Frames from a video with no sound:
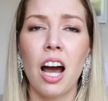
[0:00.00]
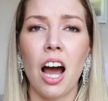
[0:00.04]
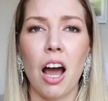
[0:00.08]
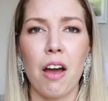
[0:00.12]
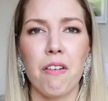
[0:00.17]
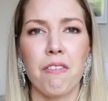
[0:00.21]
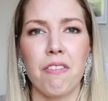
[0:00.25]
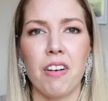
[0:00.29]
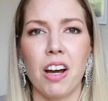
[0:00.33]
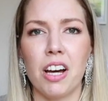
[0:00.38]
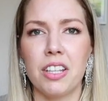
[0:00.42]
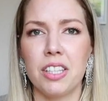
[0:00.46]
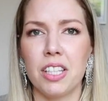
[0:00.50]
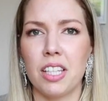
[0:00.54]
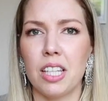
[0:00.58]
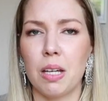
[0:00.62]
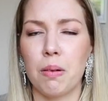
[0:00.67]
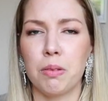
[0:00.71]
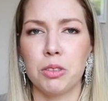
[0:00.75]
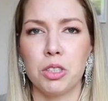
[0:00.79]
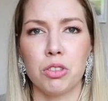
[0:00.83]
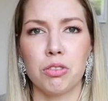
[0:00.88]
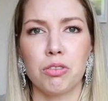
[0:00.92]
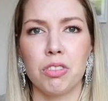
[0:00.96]
I found that they
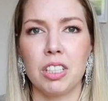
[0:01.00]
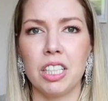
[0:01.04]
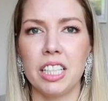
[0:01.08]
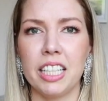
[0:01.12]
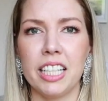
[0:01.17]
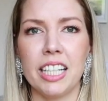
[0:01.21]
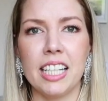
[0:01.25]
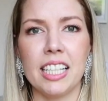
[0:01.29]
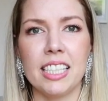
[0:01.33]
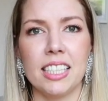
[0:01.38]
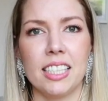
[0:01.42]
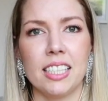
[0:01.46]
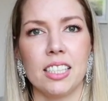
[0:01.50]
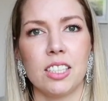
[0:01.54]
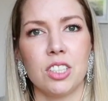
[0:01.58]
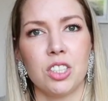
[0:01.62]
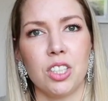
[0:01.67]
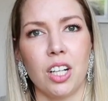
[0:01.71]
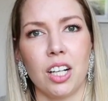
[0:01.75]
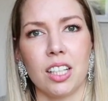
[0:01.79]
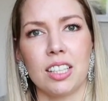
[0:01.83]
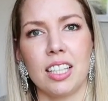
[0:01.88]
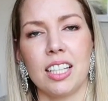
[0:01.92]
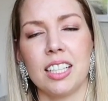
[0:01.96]
were just really easy to
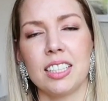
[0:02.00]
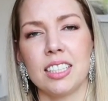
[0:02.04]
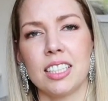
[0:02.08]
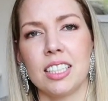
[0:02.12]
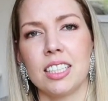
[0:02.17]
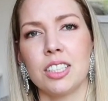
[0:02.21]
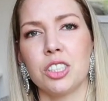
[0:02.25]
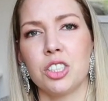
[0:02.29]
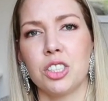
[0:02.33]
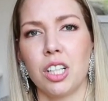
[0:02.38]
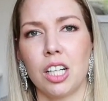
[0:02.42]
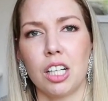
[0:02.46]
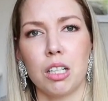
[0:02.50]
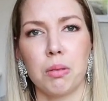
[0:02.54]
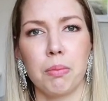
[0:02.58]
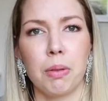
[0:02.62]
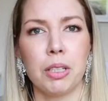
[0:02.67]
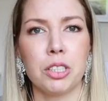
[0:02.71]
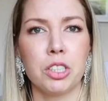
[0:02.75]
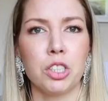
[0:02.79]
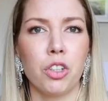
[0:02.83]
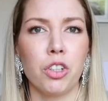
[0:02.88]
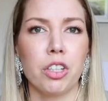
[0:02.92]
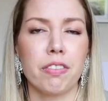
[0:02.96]
chuck things in, chuck it on
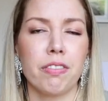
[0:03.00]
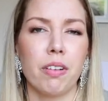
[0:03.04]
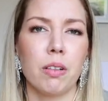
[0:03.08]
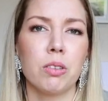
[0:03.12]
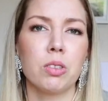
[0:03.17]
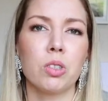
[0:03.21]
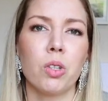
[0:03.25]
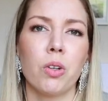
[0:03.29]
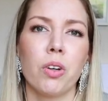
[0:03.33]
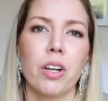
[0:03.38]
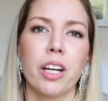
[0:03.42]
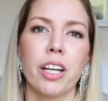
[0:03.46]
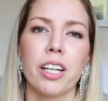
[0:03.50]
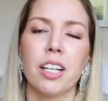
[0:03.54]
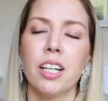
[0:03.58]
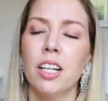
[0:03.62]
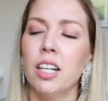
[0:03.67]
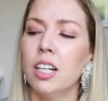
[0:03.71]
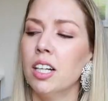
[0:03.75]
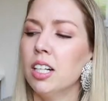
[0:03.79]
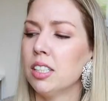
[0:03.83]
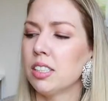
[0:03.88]
my shoulder if I was going